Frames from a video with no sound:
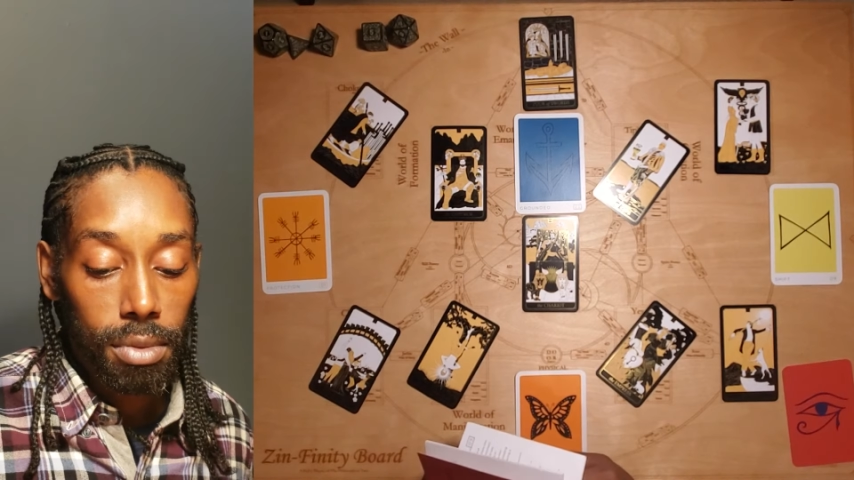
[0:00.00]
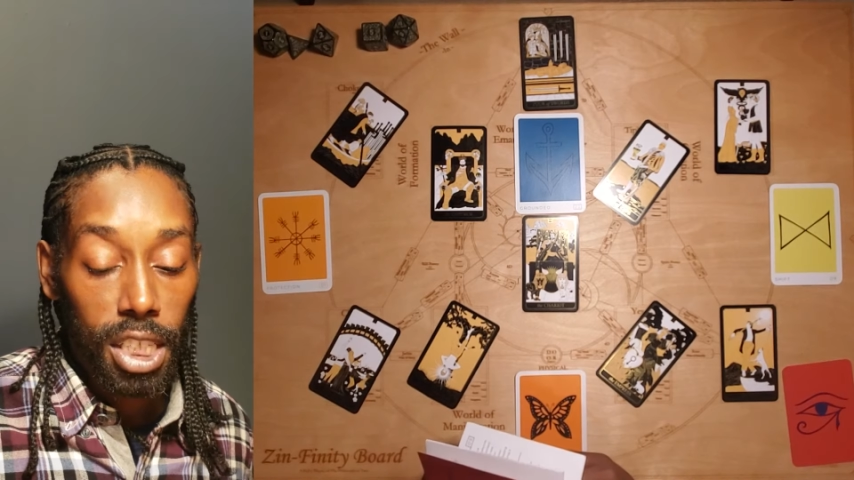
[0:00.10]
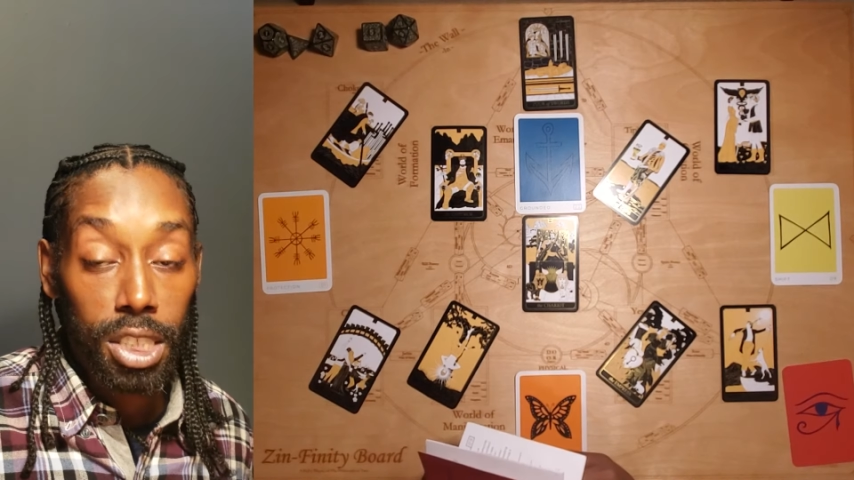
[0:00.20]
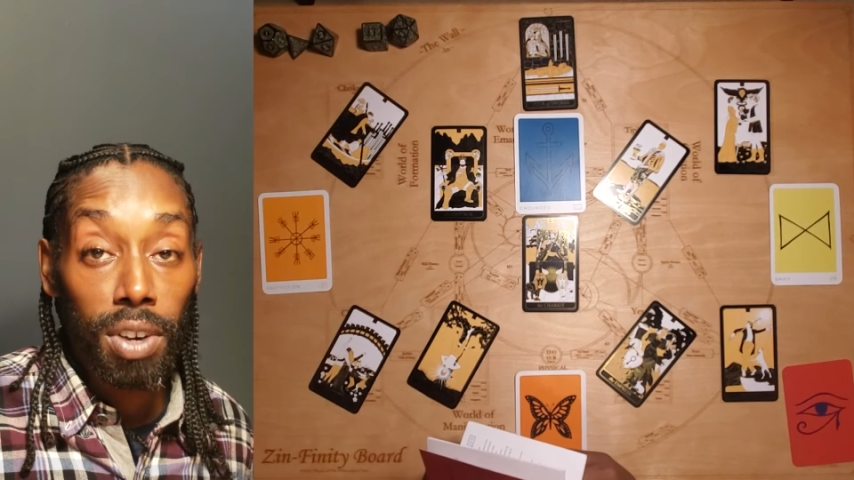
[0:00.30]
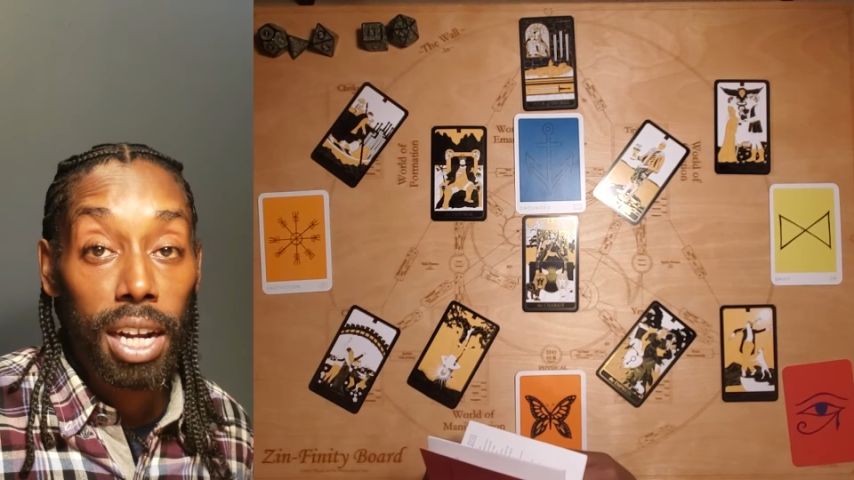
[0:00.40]

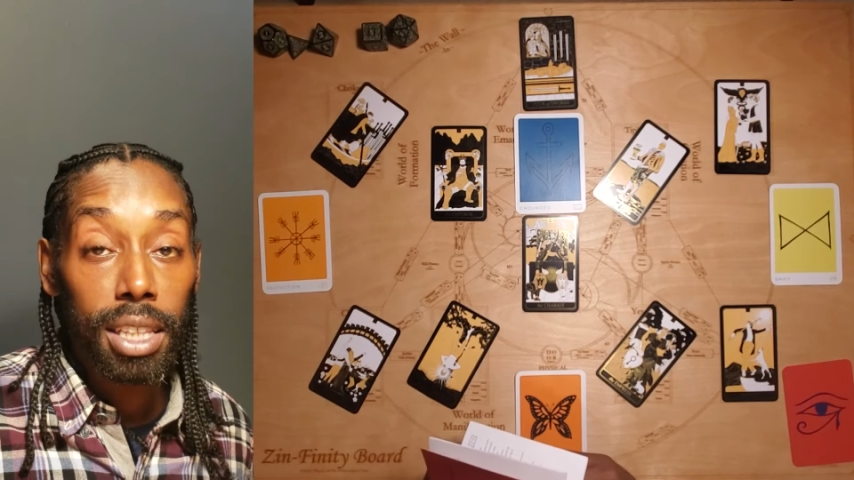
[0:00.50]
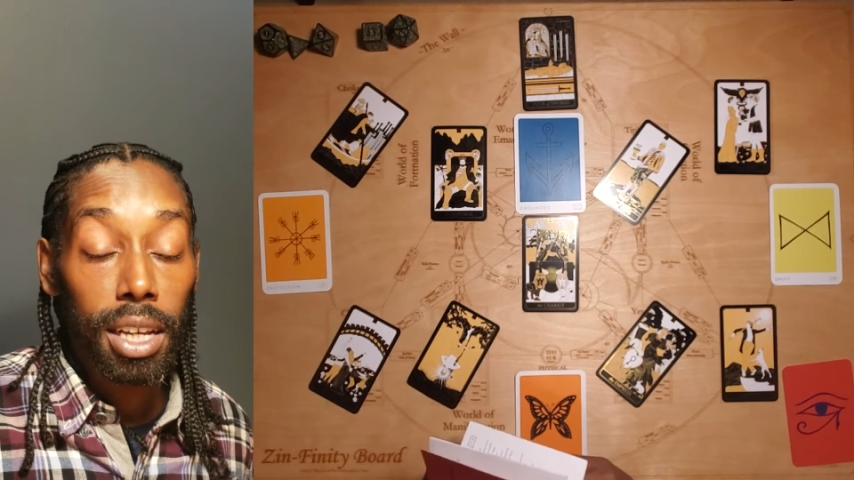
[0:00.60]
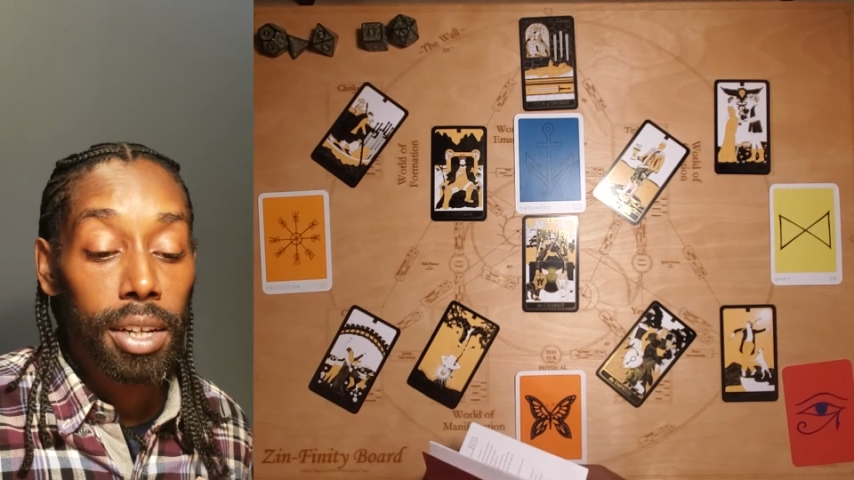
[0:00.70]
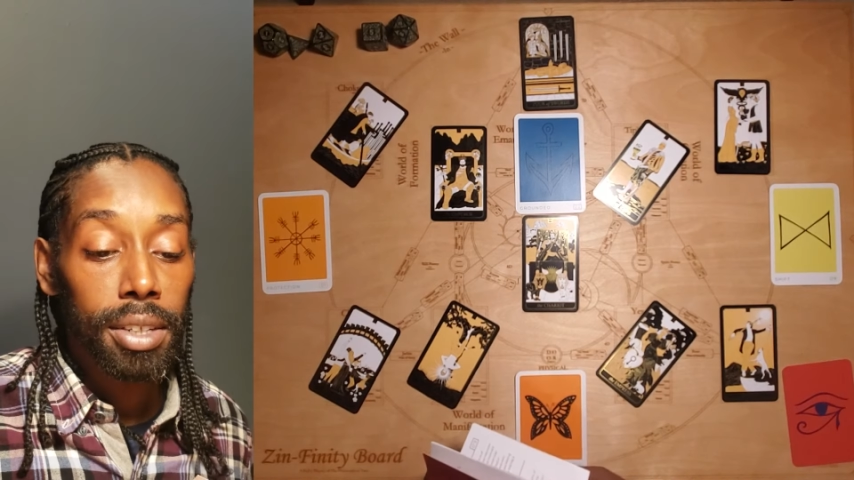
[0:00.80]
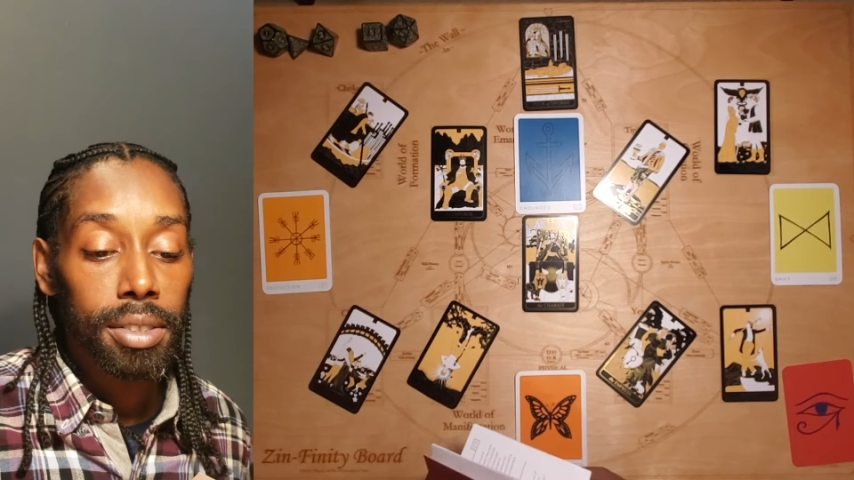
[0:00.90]
It's right
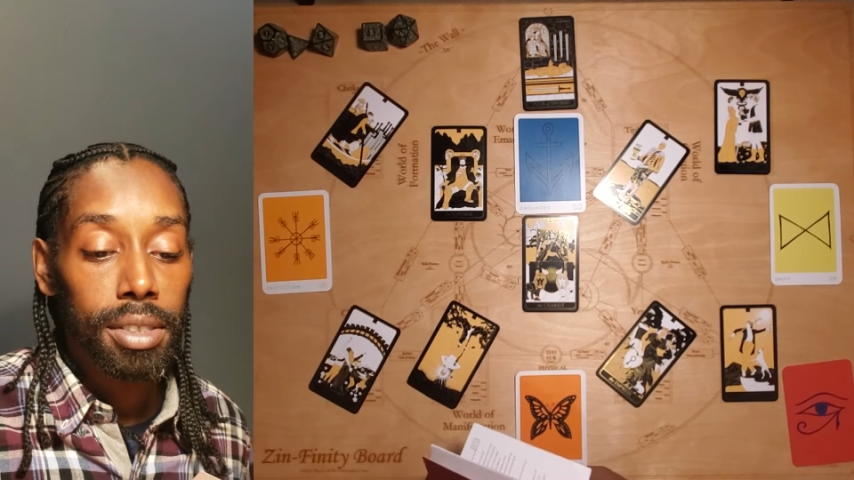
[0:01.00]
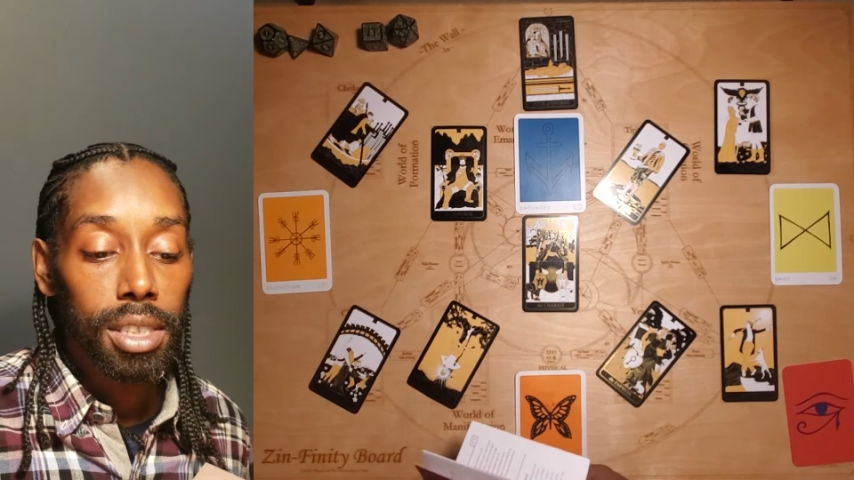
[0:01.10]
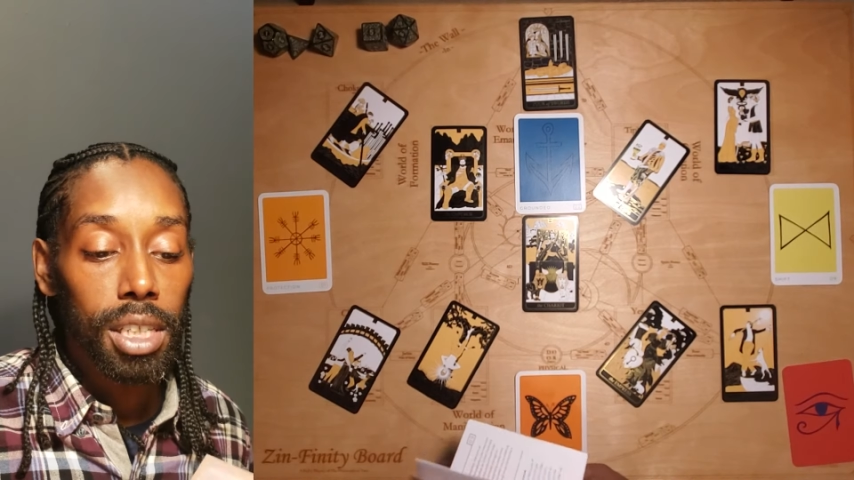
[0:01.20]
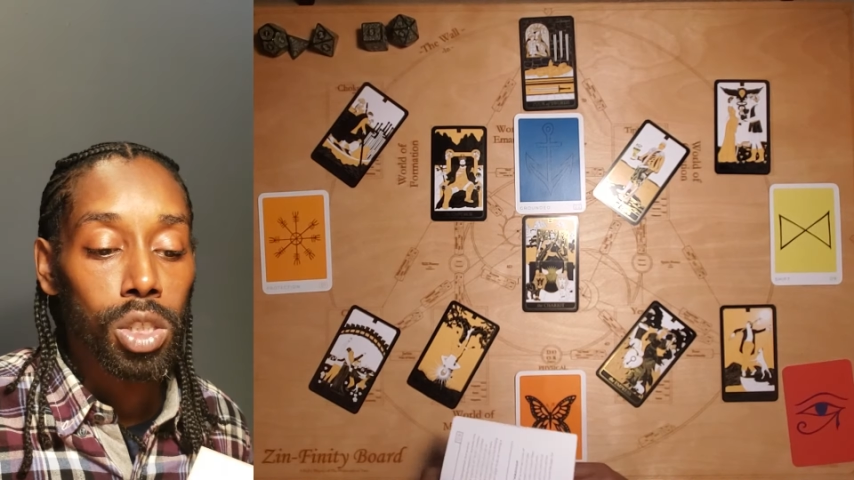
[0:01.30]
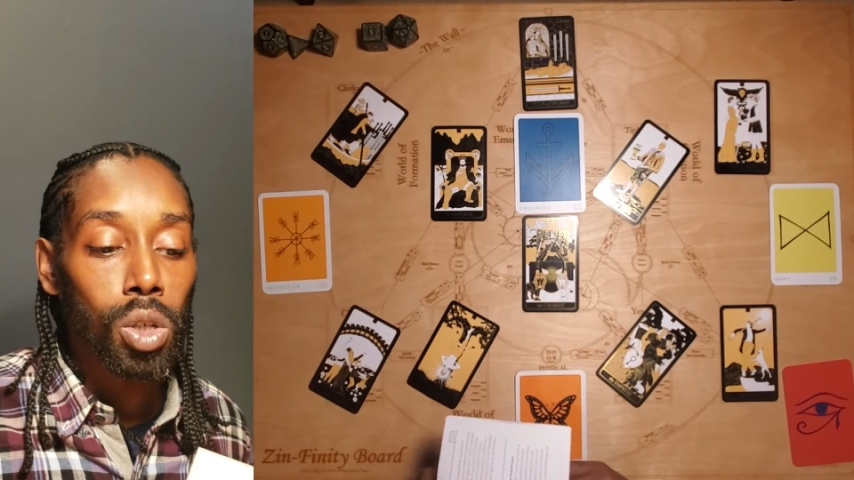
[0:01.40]
there.
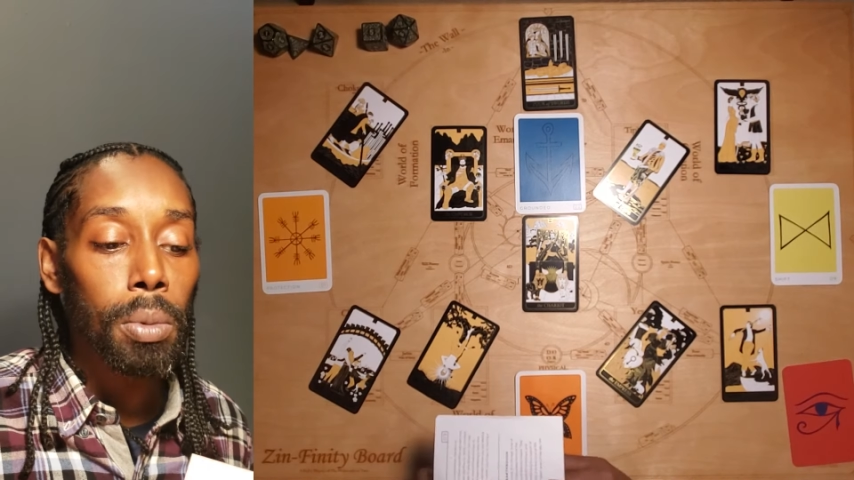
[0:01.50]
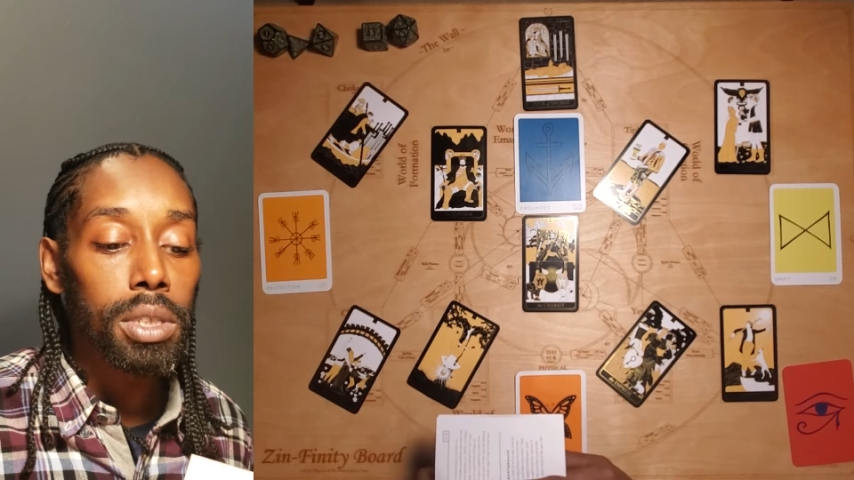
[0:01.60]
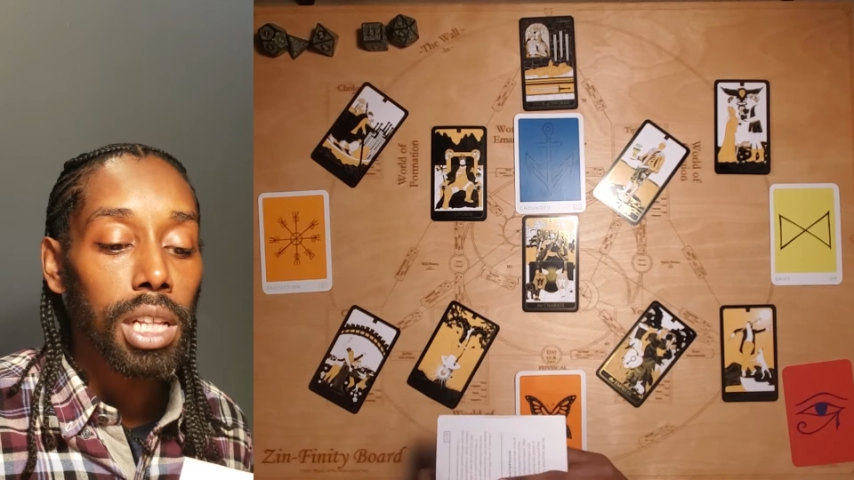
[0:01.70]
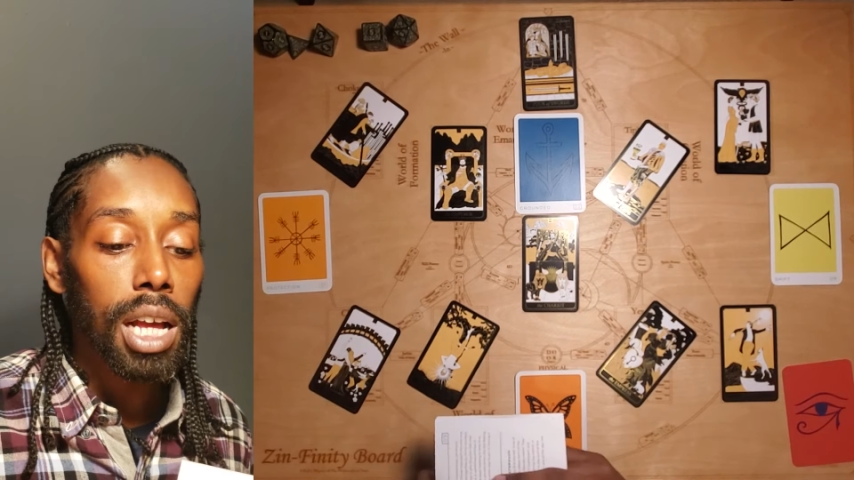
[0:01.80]
It's almost